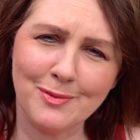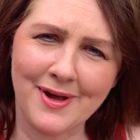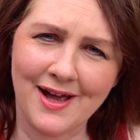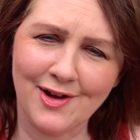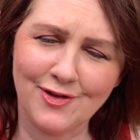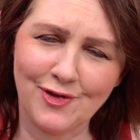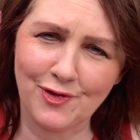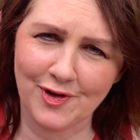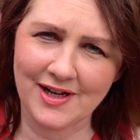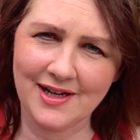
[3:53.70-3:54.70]
about
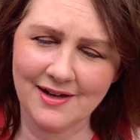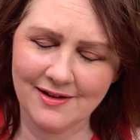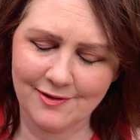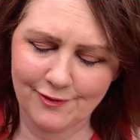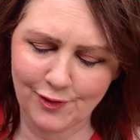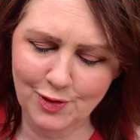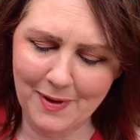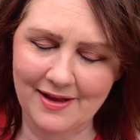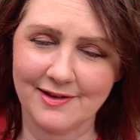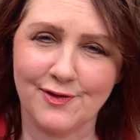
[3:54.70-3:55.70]
free frugal
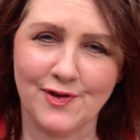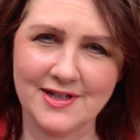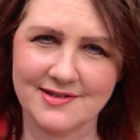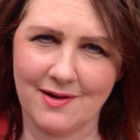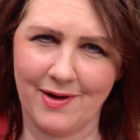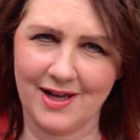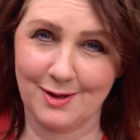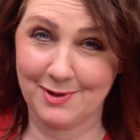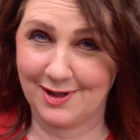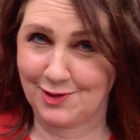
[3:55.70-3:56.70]
patterns, free sewing,
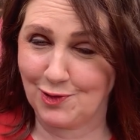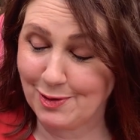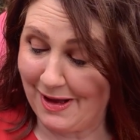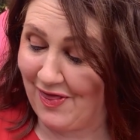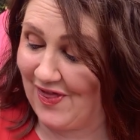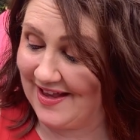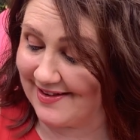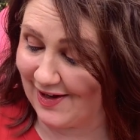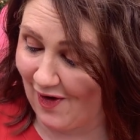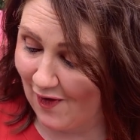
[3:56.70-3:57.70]
and I'm going to talk about
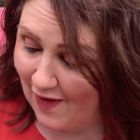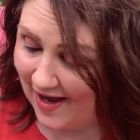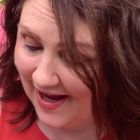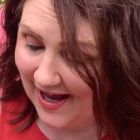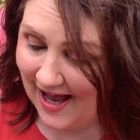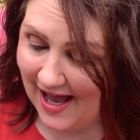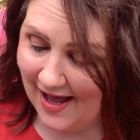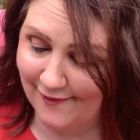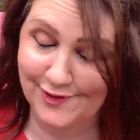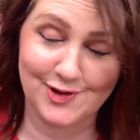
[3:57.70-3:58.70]
things that I
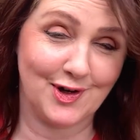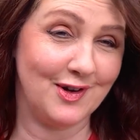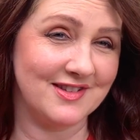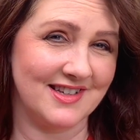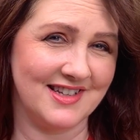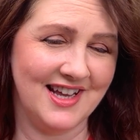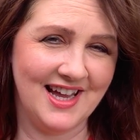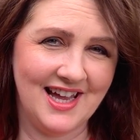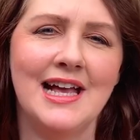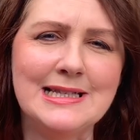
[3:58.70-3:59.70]
have chosen.
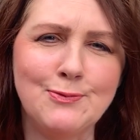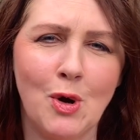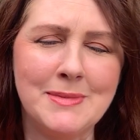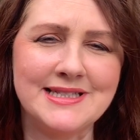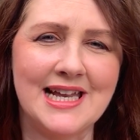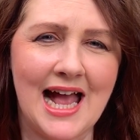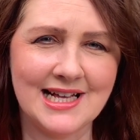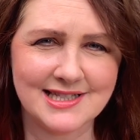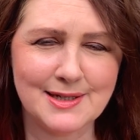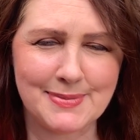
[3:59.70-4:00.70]
As promised, it
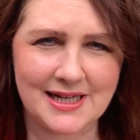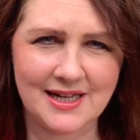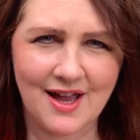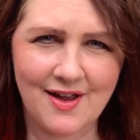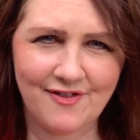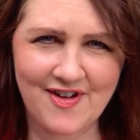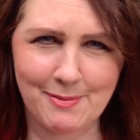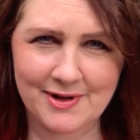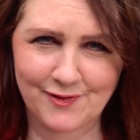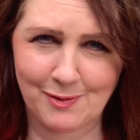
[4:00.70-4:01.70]
has to be
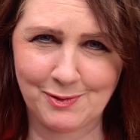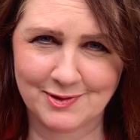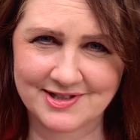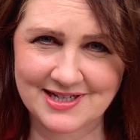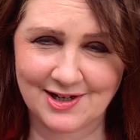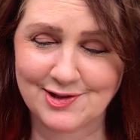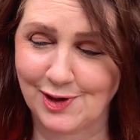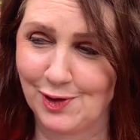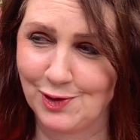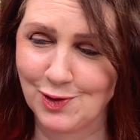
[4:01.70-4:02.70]
fabric from your stash.
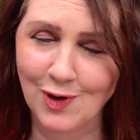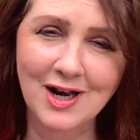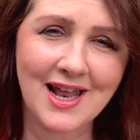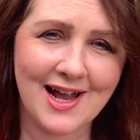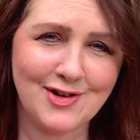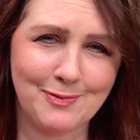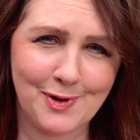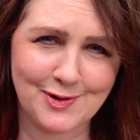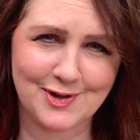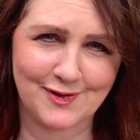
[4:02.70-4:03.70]
So you're not allowed to
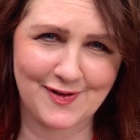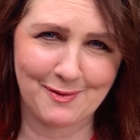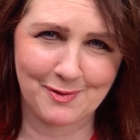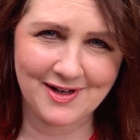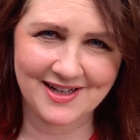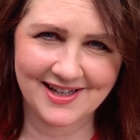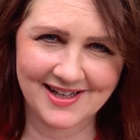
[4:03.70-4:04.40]
purchase fabric.